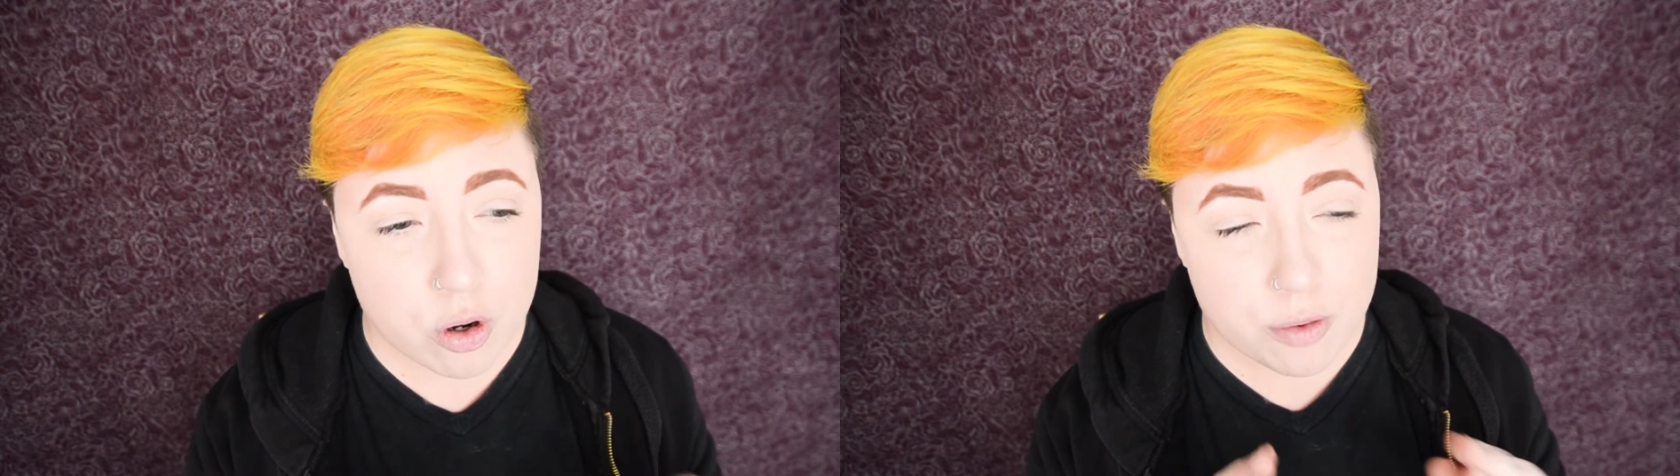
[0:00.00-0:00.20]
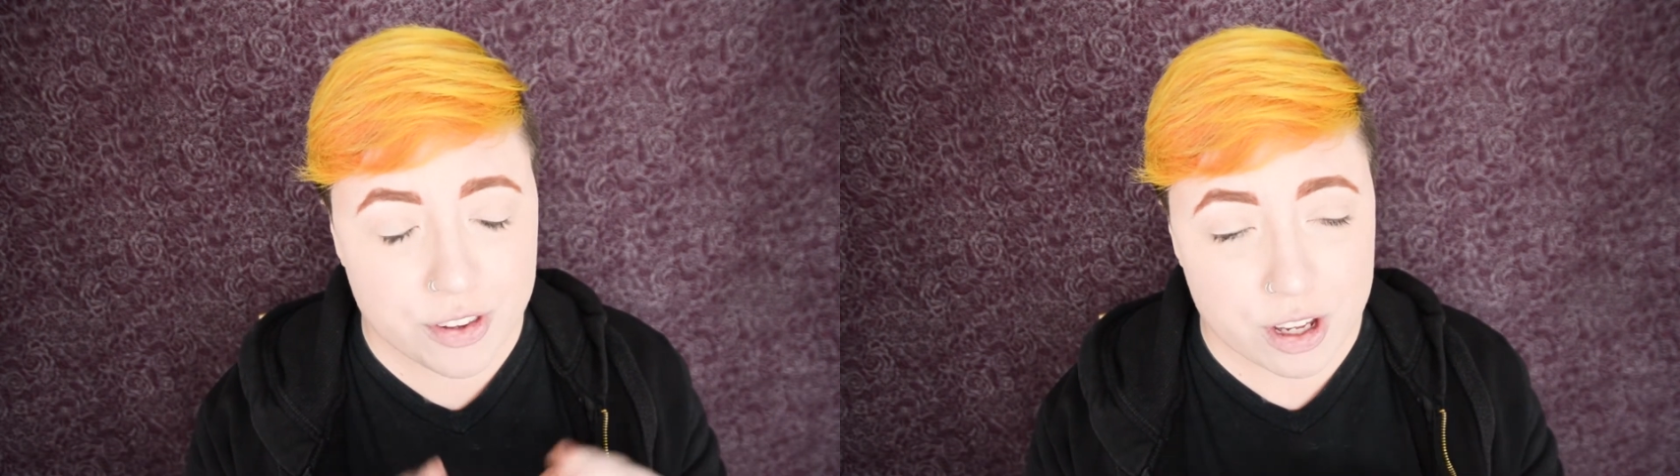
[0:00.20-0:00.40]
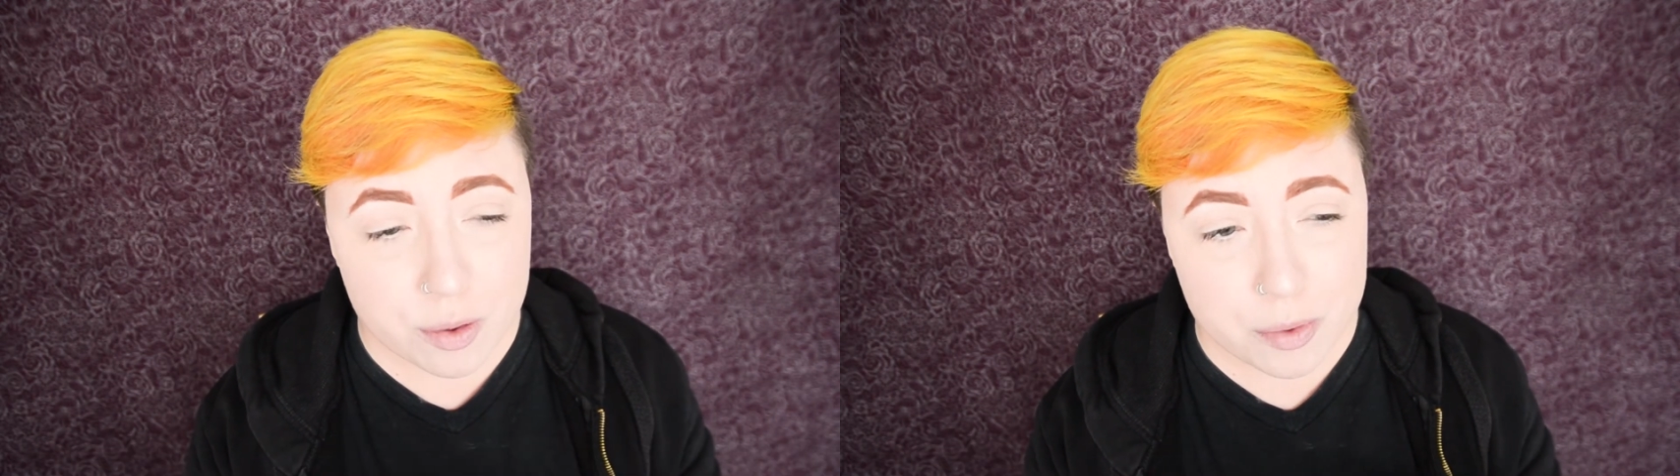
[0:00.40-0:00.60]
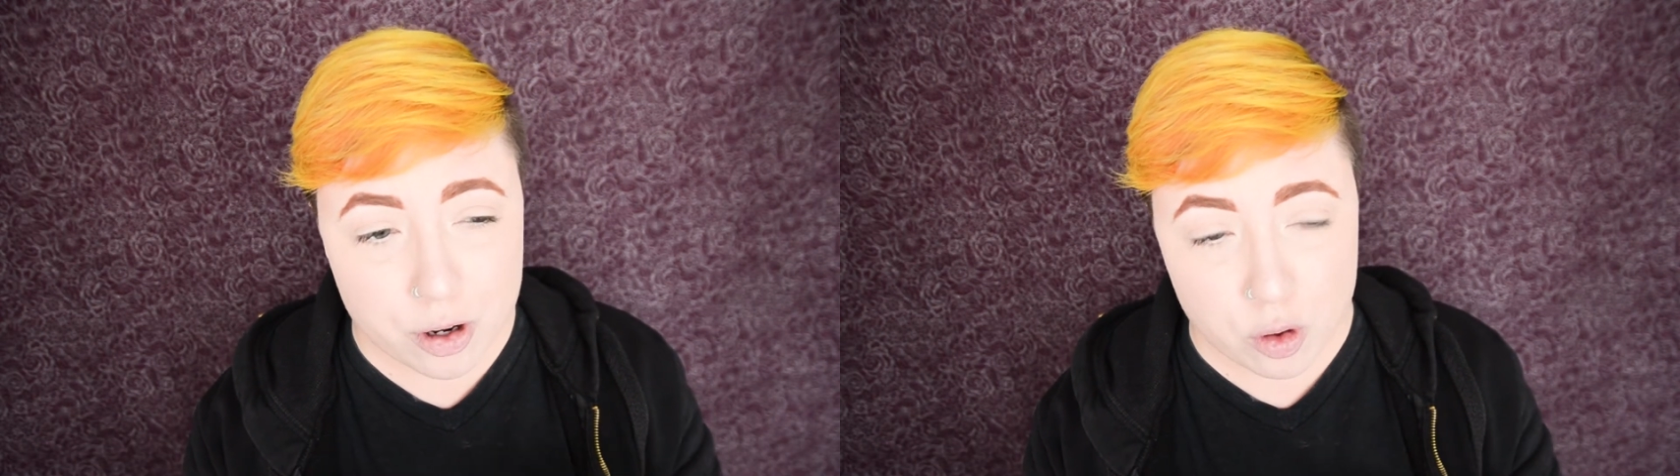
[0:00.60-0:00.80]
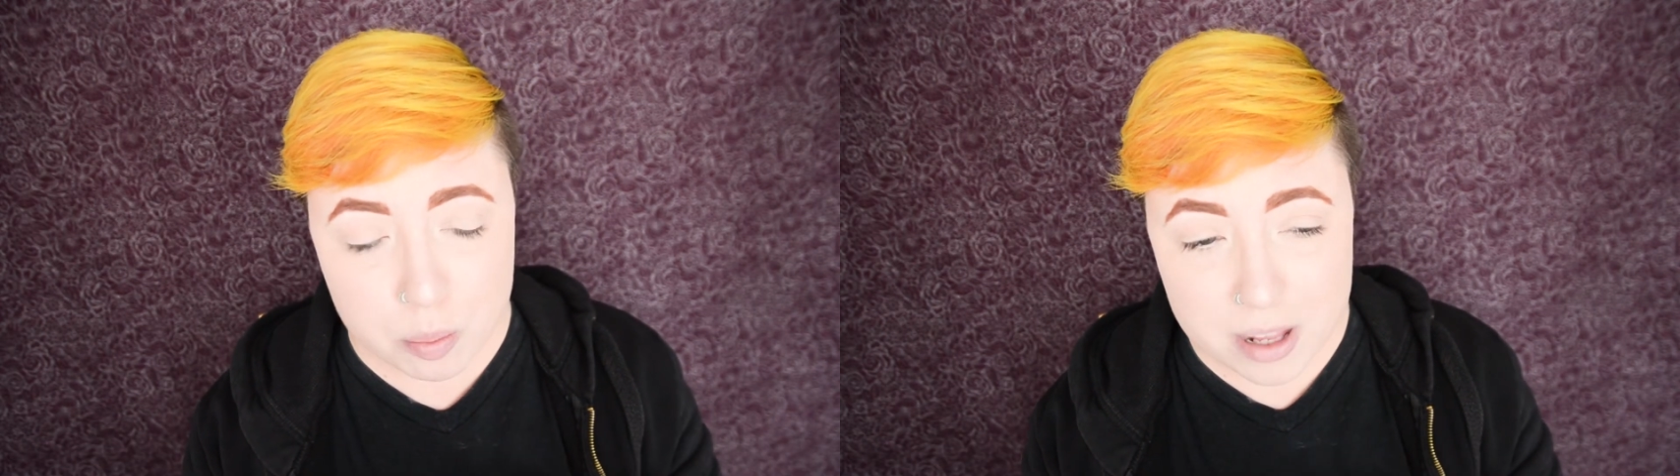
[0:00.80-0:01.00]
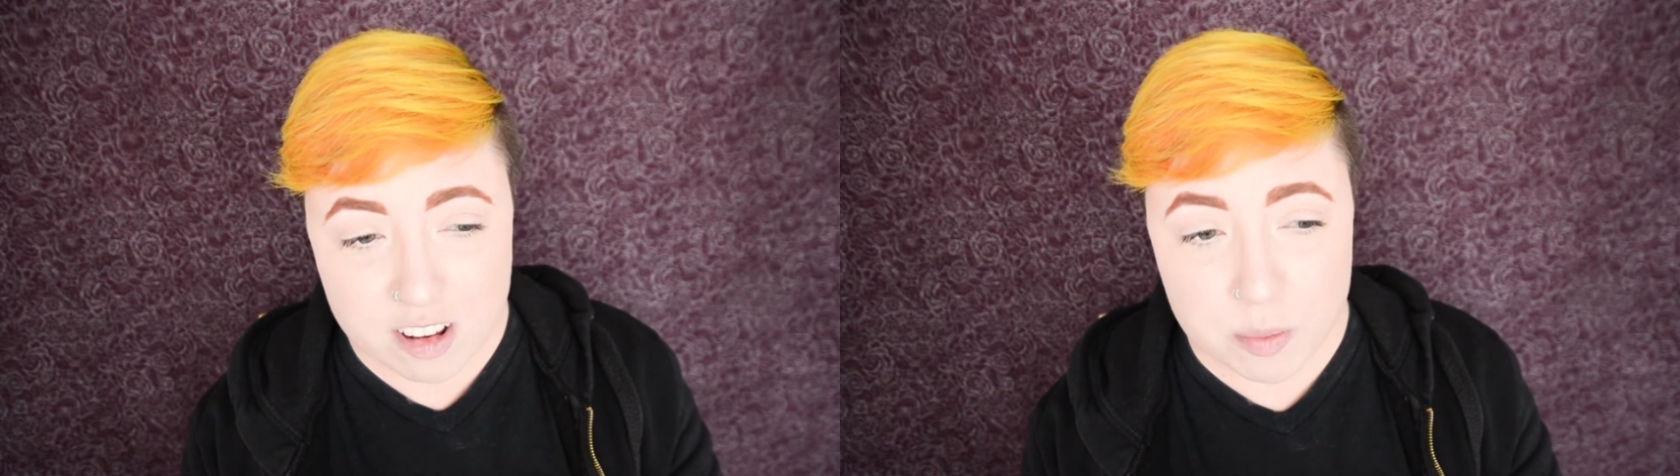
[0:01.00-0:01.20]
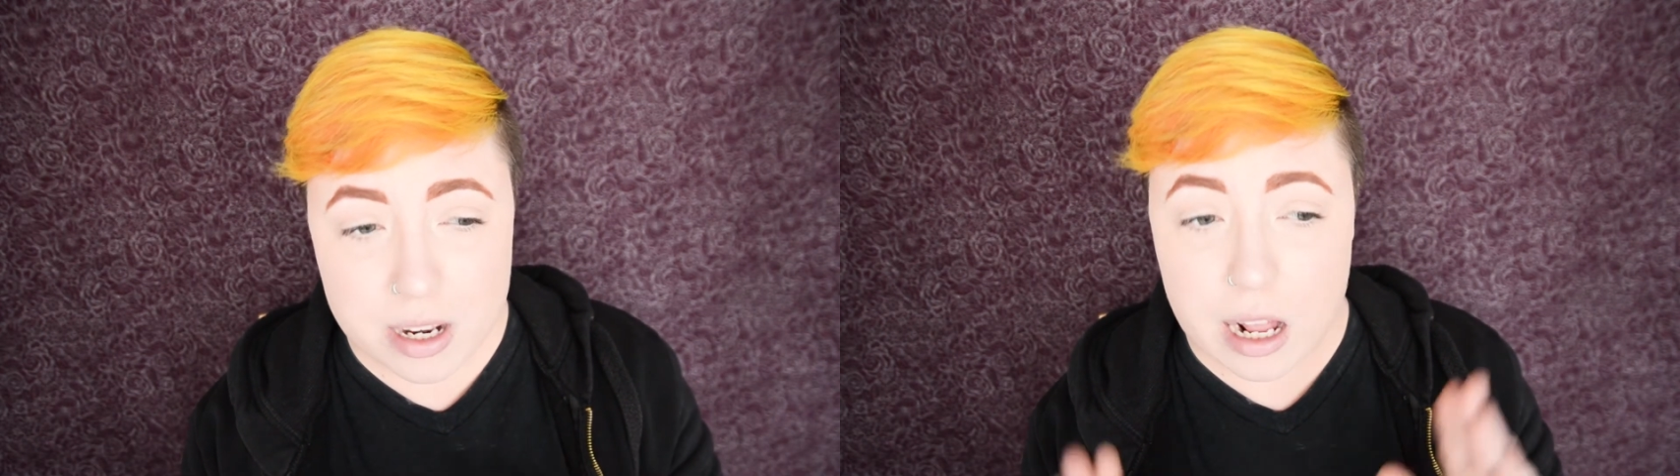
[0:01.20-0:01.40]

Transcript: of serum ceruloplasmin